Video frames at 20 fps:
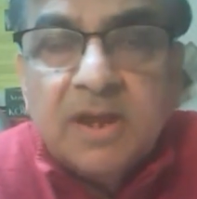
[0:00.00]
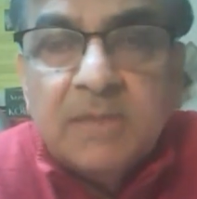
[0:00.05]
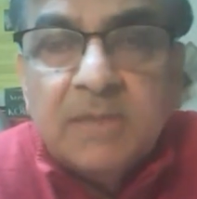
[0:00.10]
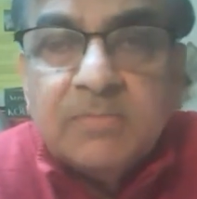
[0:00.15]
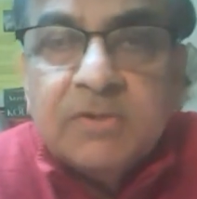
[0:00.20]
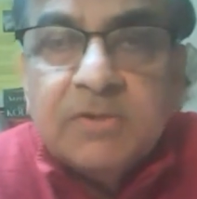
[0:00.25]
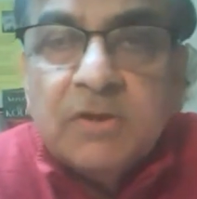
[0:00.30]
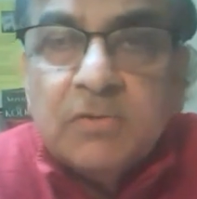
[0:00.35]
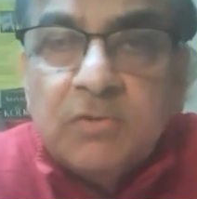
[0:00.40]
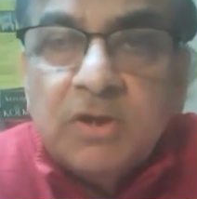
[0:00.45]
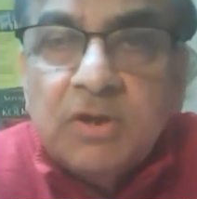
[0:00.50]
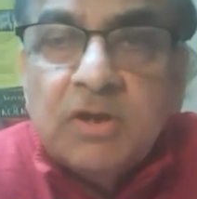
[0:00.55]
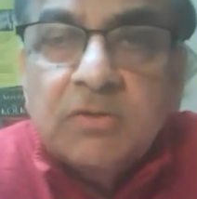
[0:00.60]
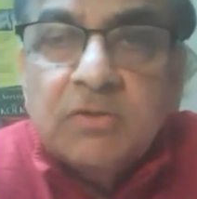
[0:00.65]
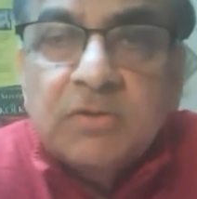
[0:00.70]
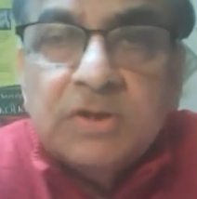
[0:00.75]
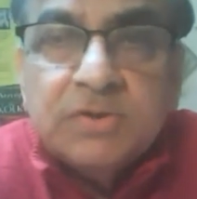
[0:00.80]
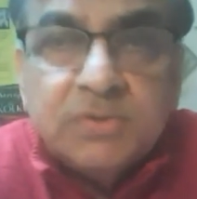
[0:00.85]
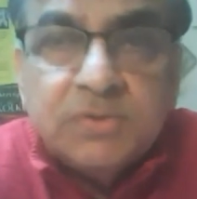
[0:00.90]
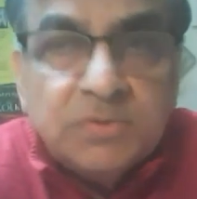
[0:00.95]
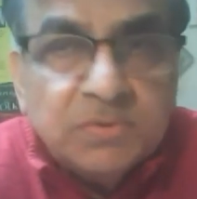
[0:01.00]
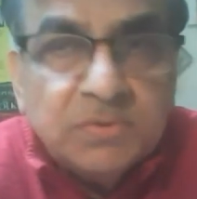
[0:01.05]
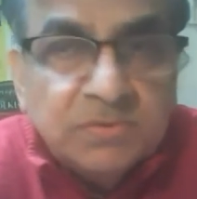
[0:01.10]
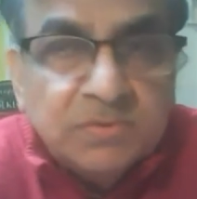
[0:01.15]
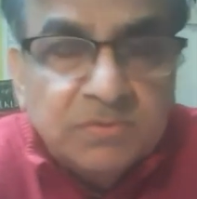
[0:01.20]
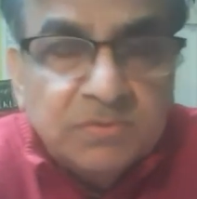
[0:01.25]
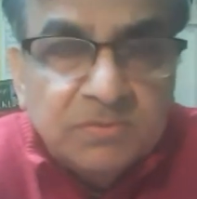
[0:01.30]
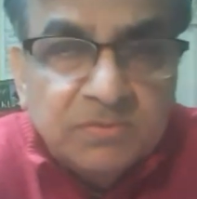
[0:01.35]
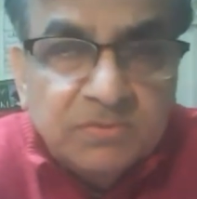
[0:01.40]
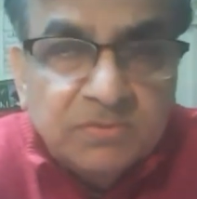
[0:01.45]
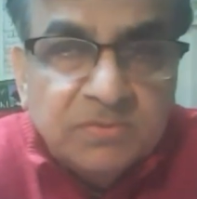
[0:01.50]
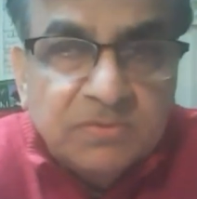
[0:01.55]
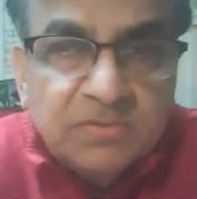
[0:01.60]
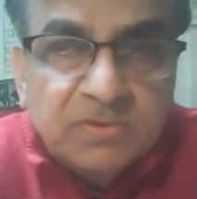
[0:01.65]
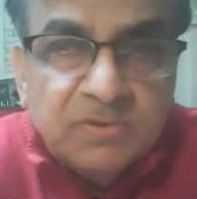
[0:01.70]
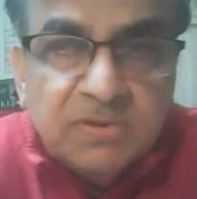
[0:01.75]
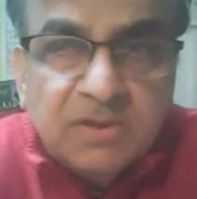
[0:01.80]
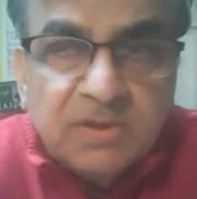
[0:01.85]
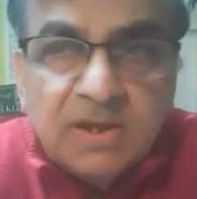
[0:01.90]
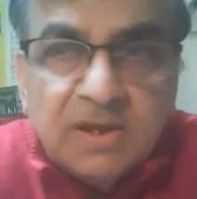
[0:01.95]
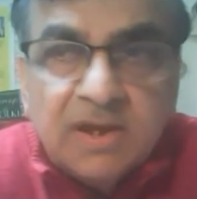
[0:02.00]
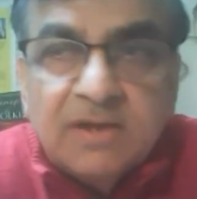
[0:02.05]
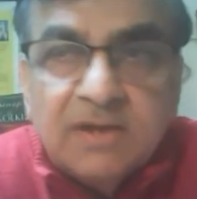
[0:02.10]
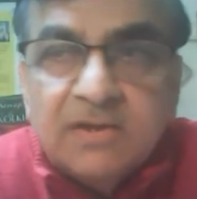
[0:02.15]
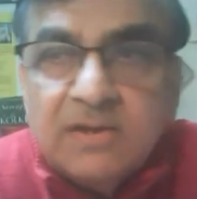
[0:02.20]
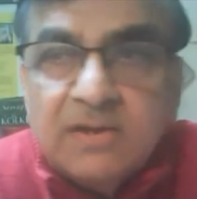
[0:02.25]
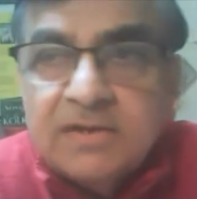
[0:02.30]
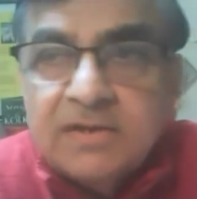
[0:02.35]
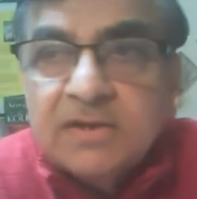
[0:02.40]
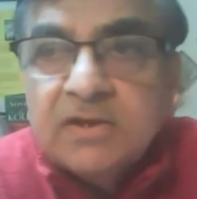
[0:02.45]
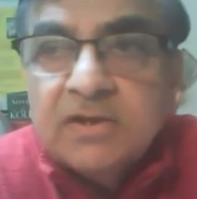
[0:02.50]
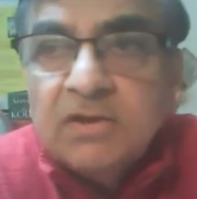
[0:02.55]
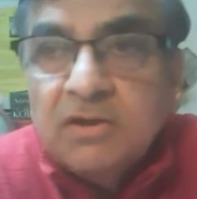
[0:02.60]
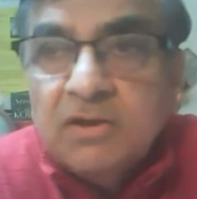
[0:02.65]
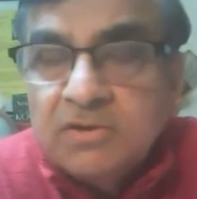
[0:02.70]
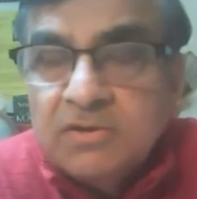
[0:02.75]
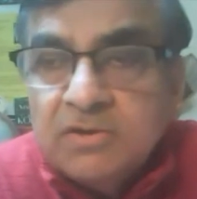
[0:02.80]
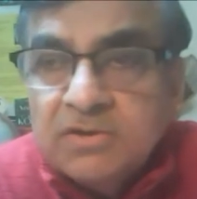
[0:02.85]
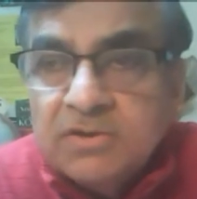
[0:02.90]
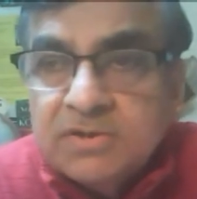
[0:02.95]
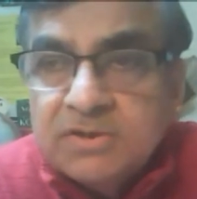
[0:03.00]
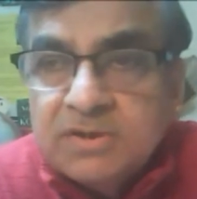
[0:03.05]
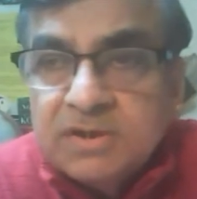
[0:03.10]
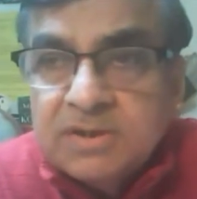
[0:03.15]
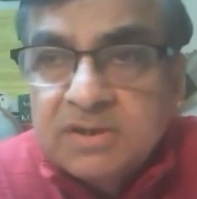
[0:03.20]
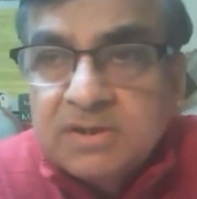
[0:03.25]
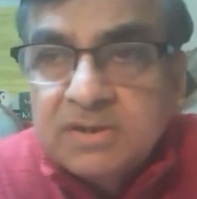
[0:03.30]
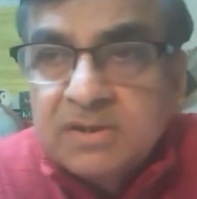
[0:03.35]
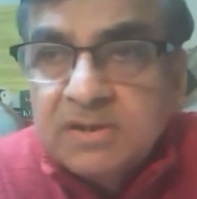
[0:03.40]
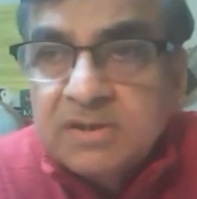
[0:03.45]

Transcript: after World War II and related Holocaust,